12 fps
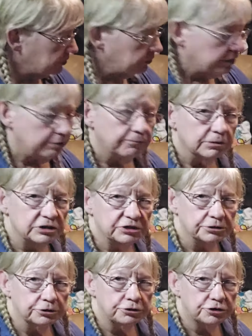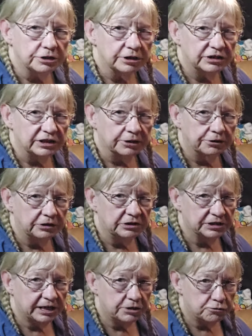looking for a solution because I couldn't
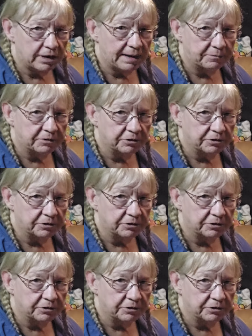stay trapped